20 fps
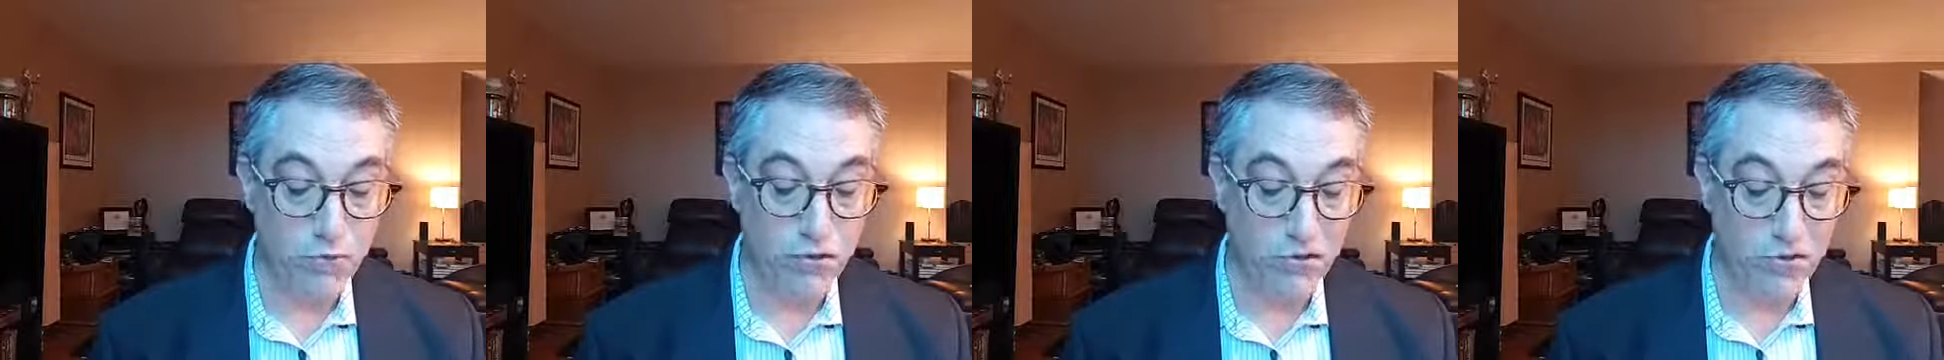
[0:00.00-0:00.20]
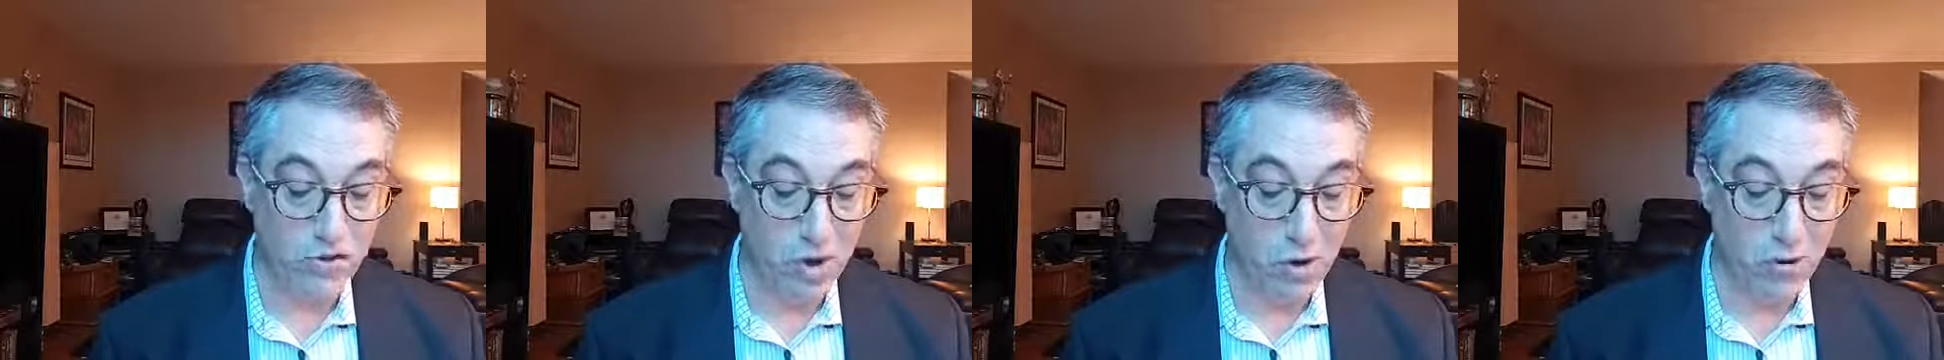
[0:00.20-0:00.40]

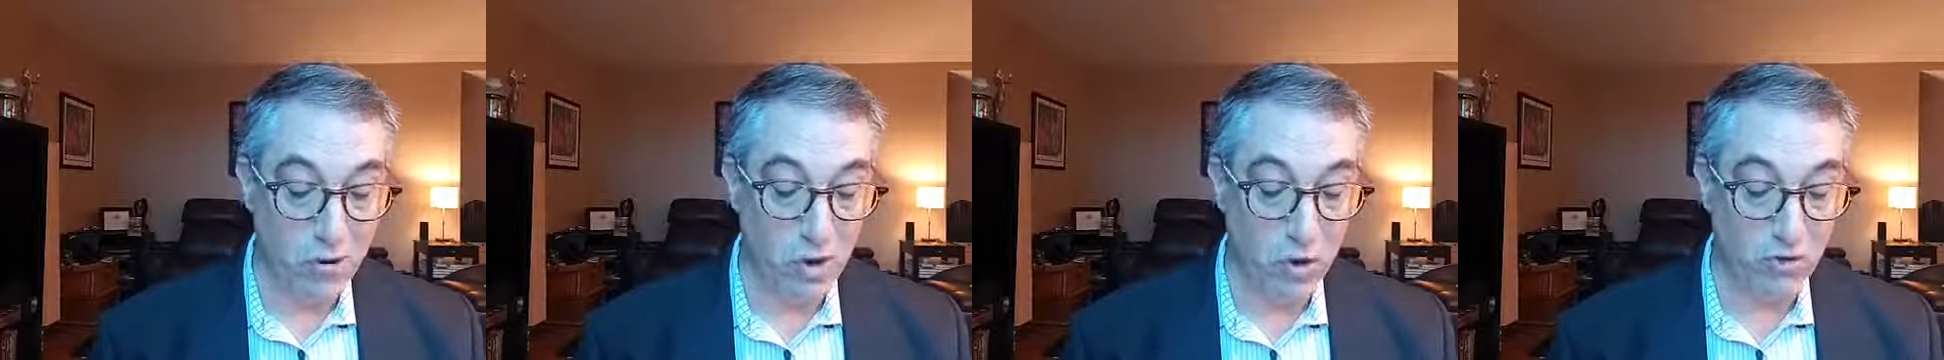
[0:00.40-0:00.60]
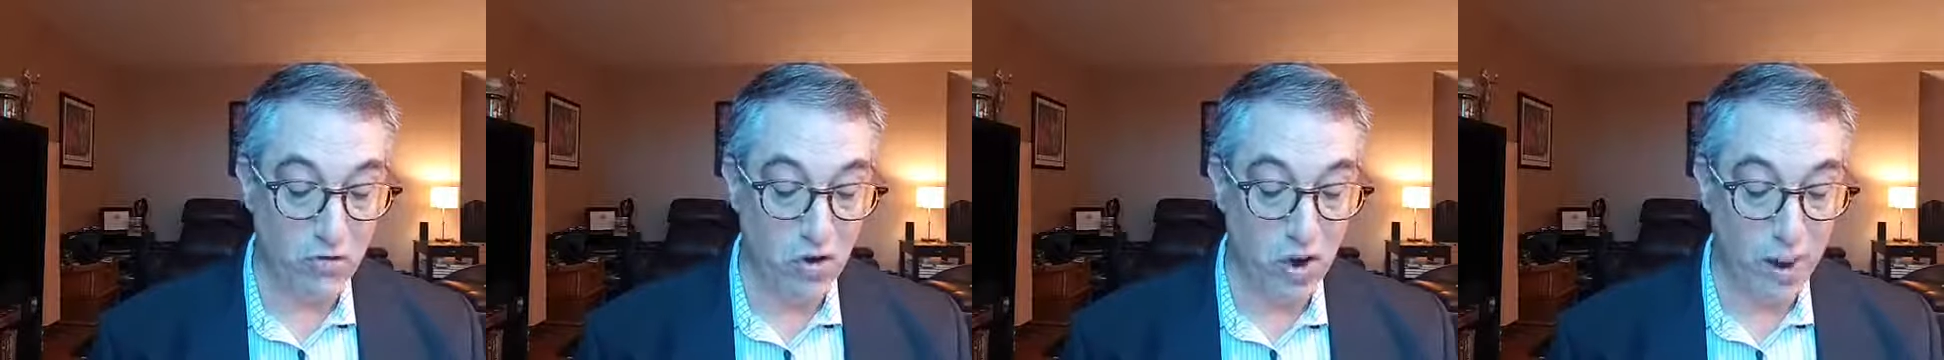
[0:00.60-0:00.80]

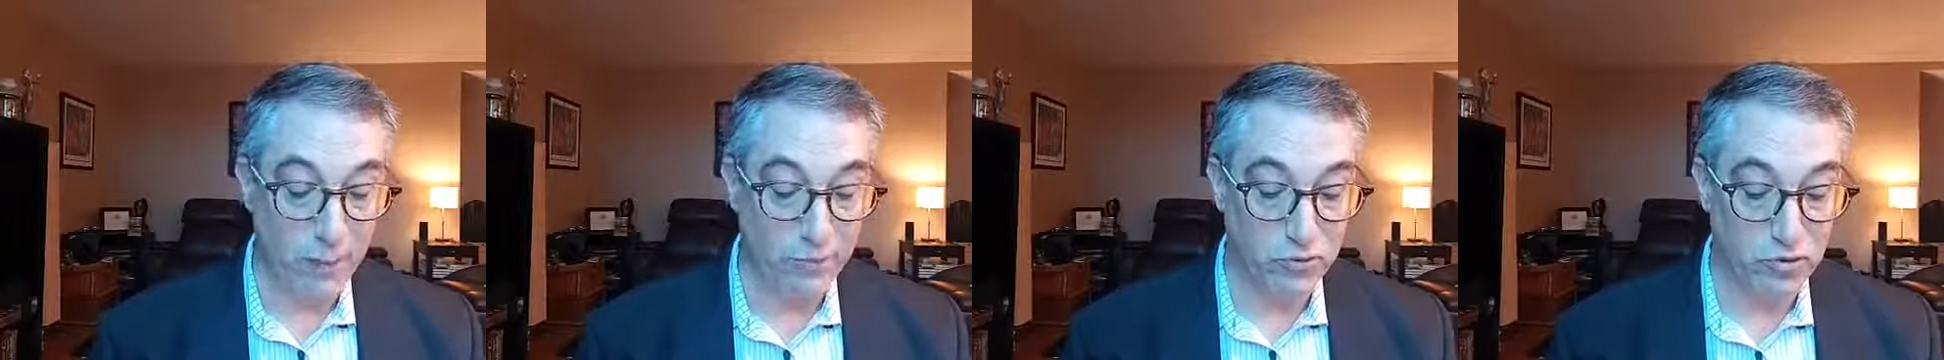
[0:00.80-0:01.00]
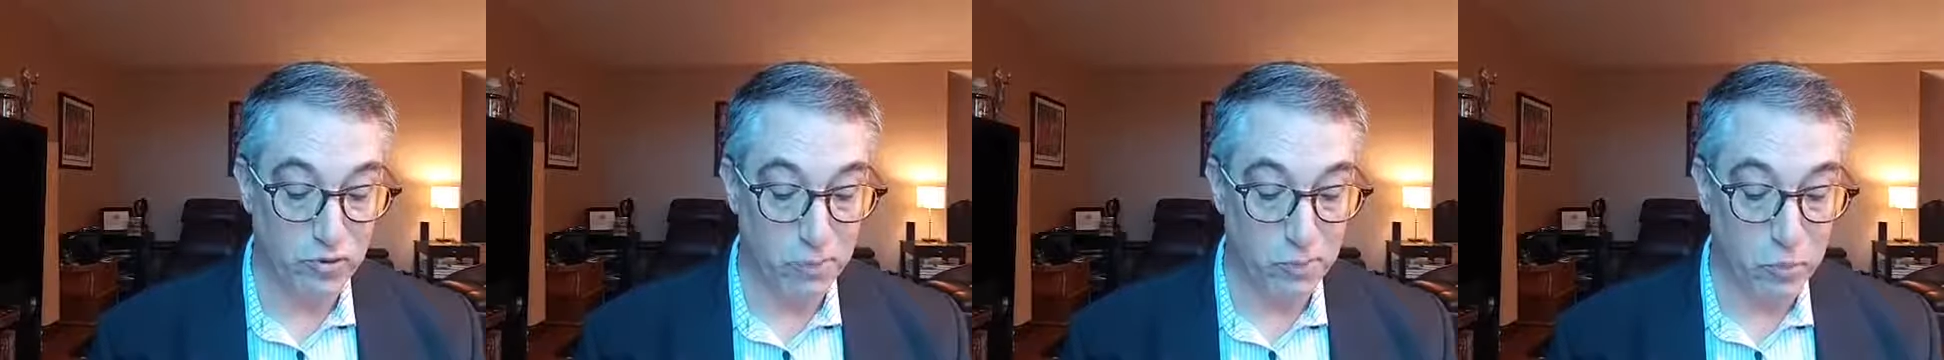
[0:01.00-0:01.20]

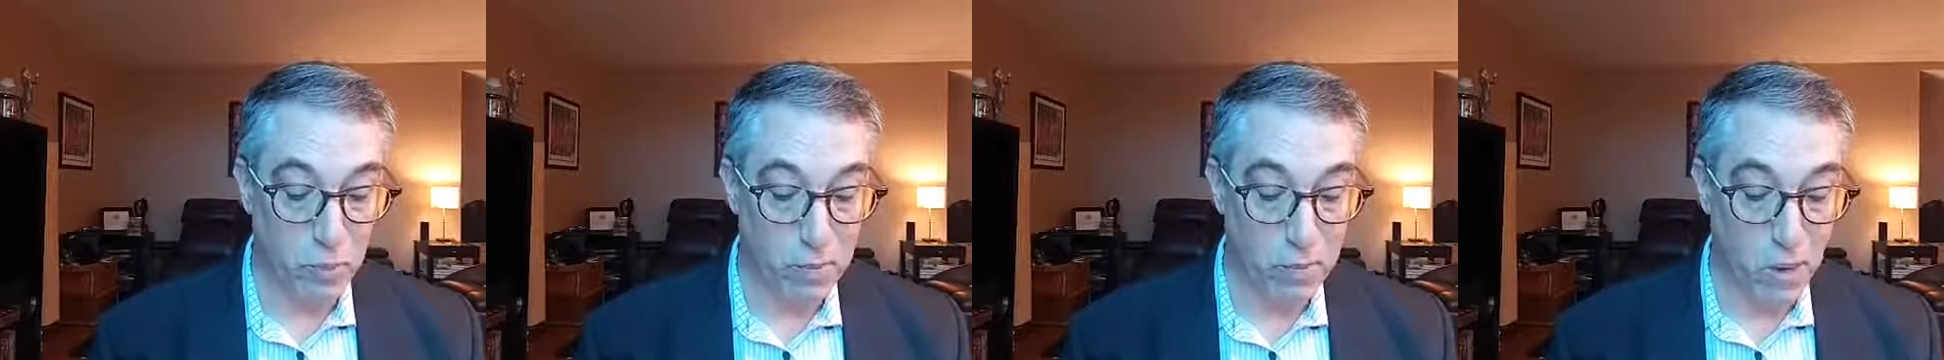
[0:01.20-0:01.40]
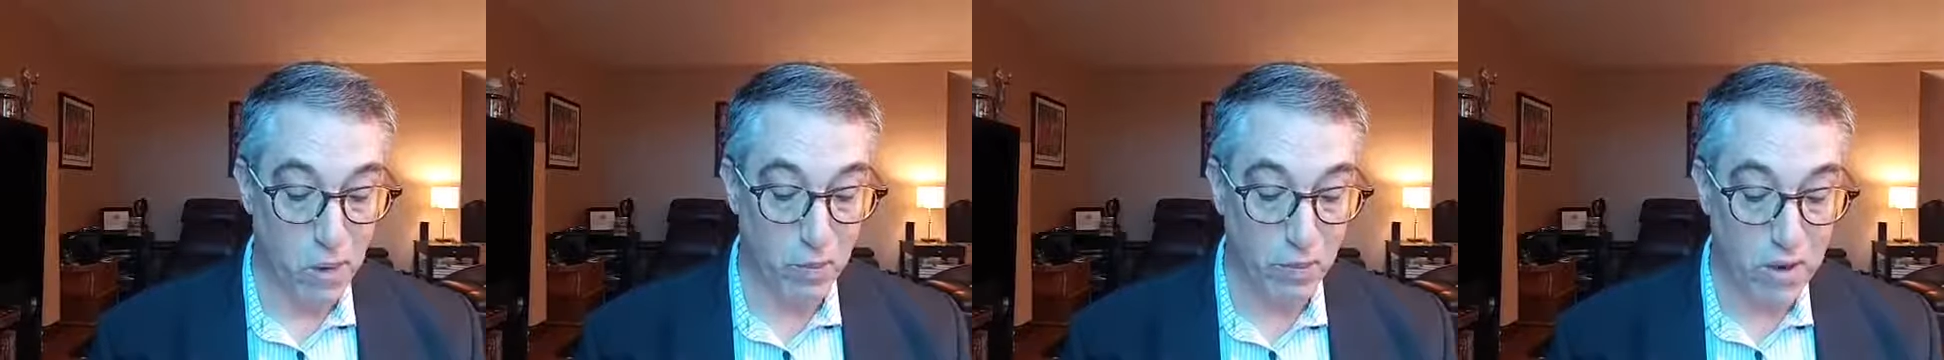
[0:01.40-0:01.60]
stereotypes and
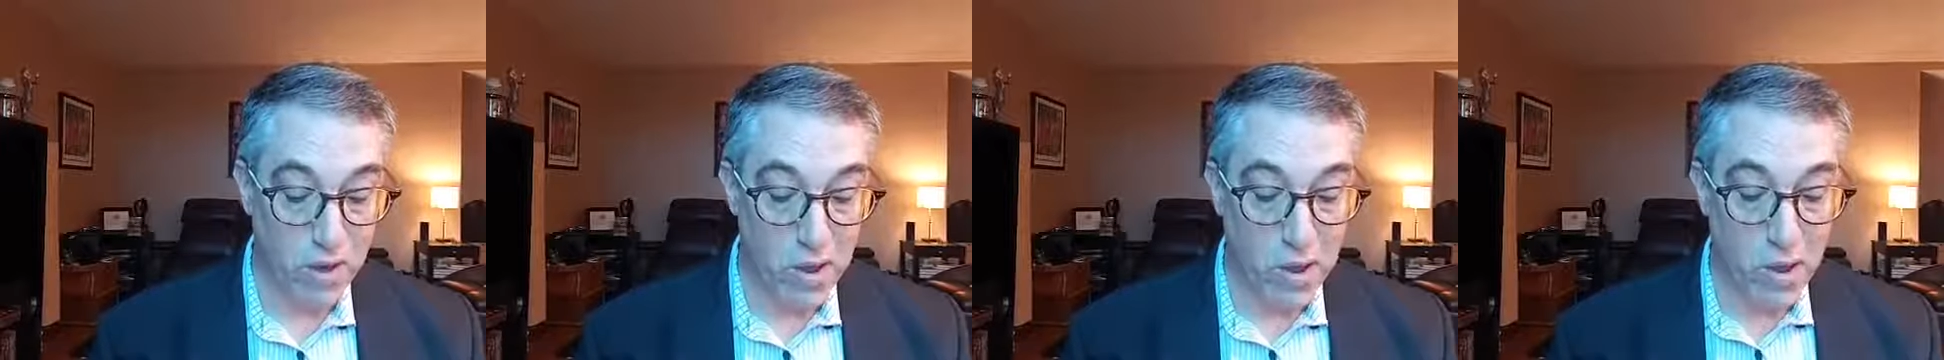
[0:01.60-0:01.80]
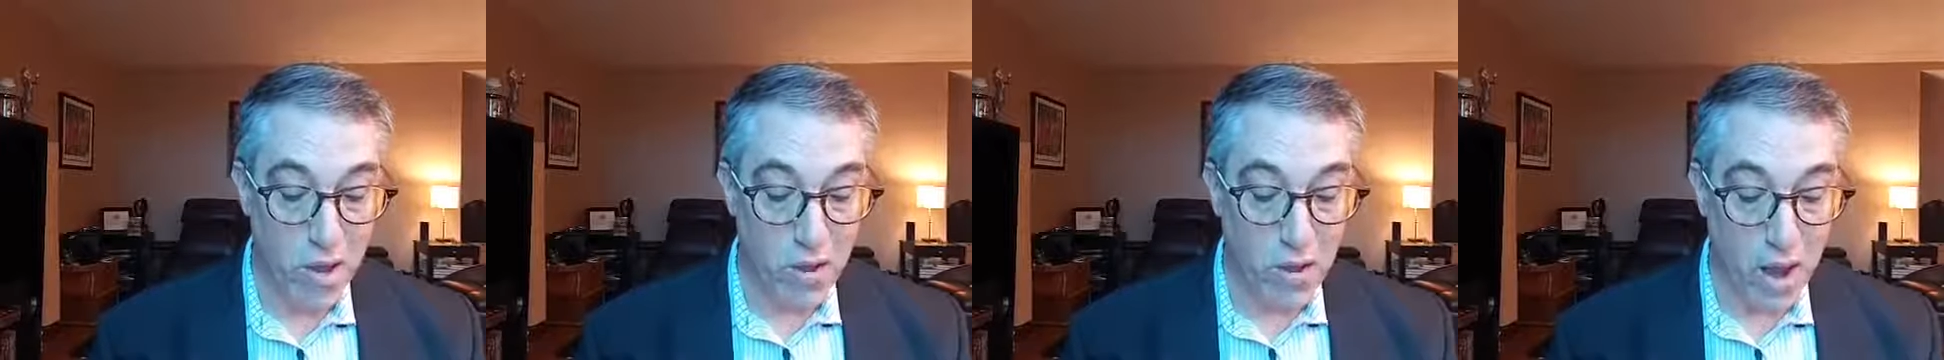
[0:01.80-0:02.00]
promote
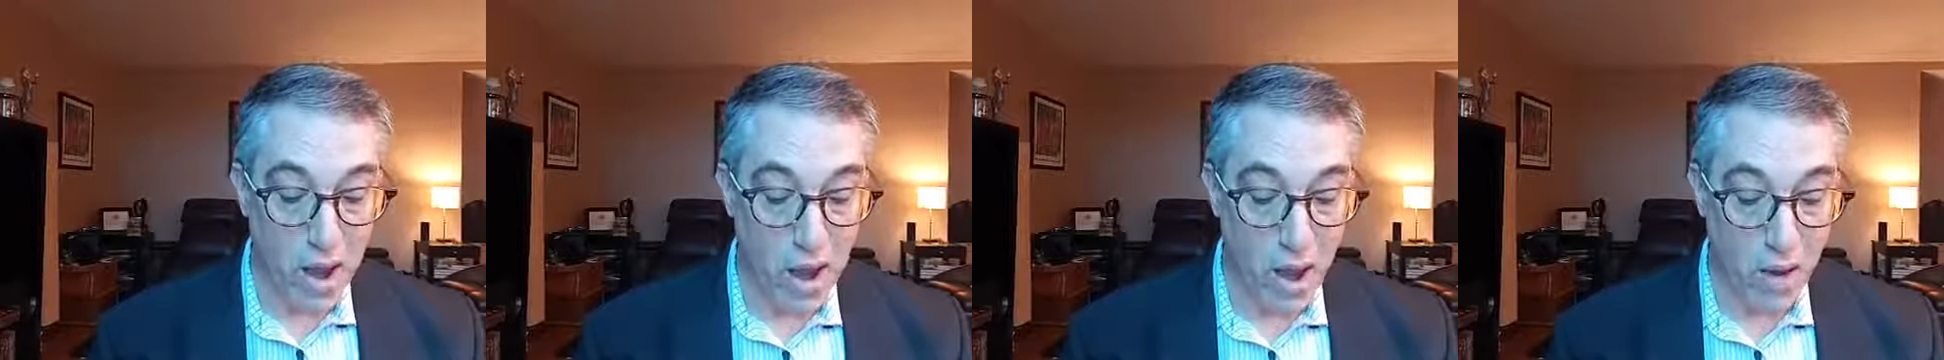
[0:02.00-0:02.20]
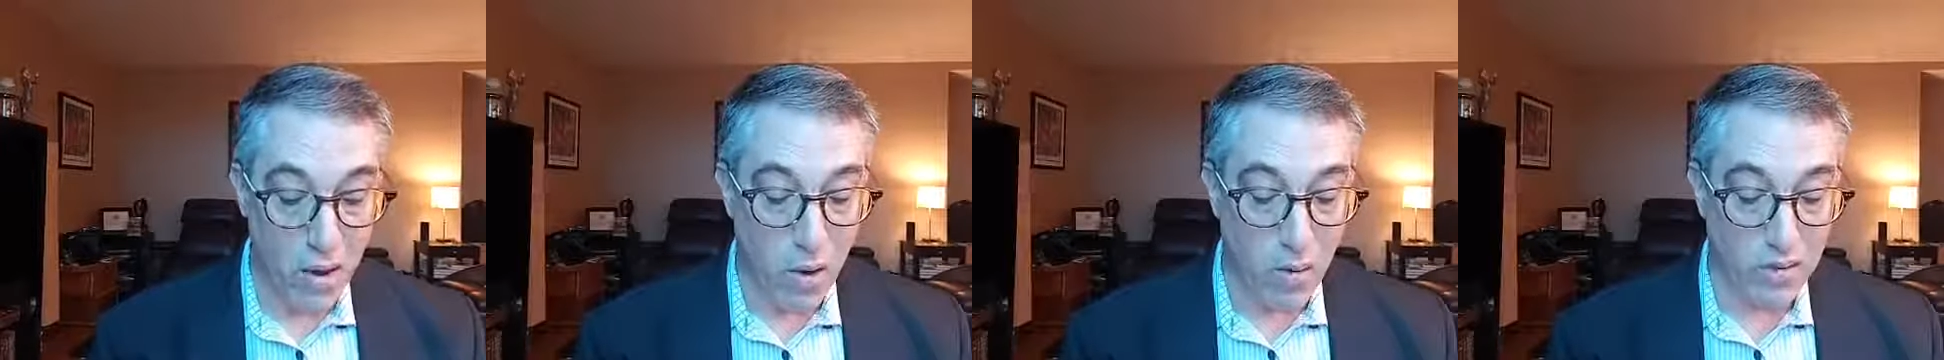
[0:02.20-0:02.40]

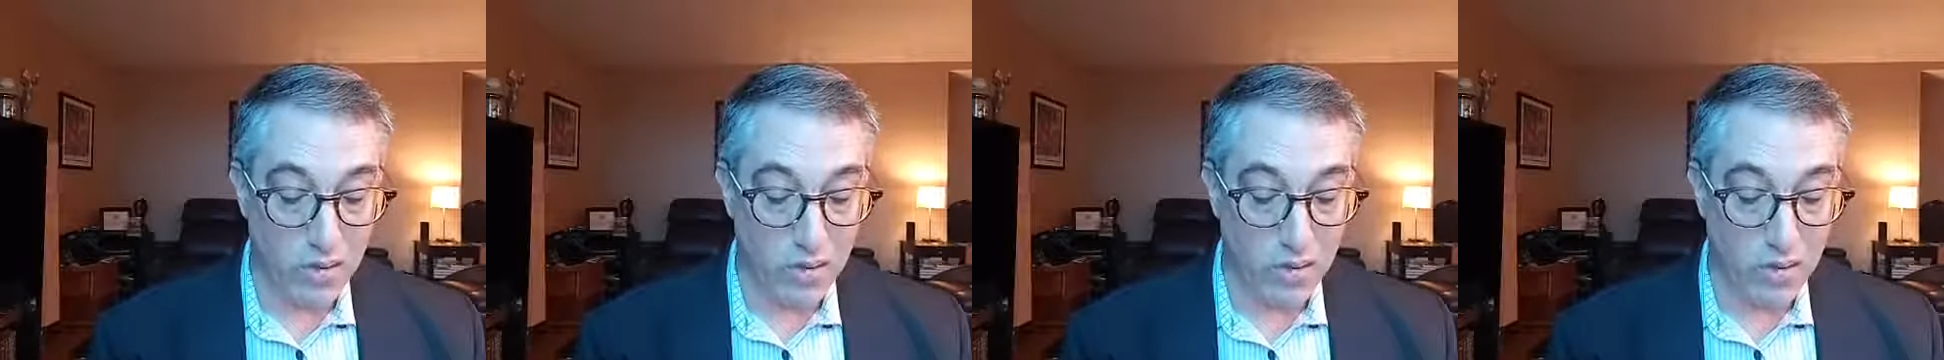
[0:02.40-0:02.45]
uh,